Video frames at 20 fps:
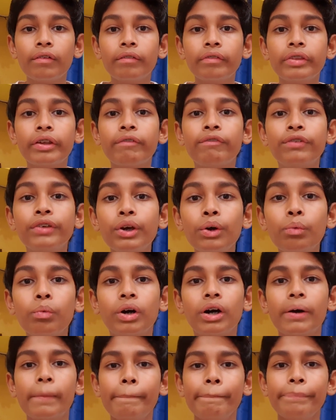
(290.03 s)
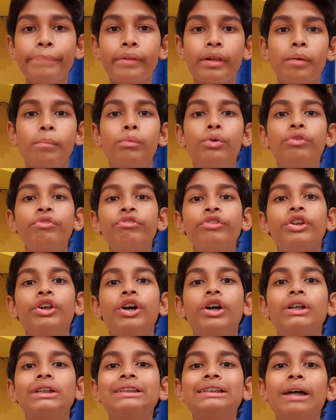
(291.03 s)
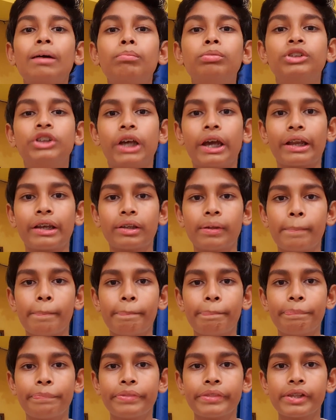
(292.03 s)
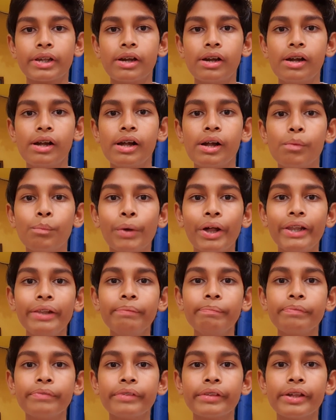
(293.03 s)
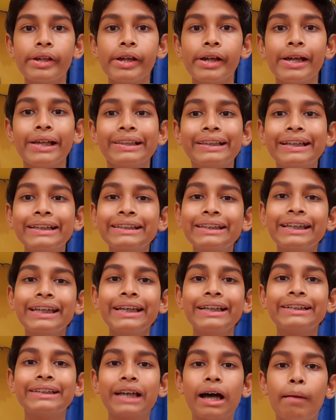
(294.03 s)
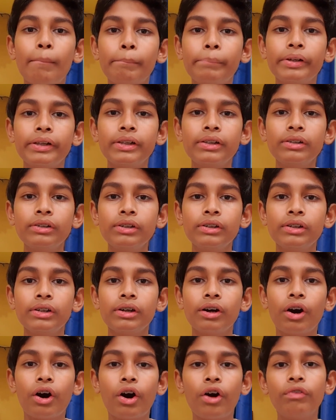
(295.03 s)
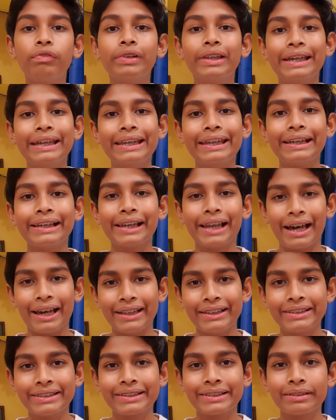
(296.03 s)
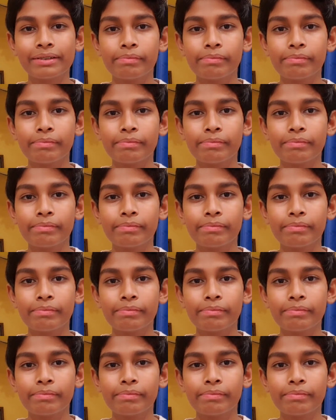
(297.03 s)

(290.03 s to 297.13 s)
the viewer move to your subject. Well, this is an example of leading lines.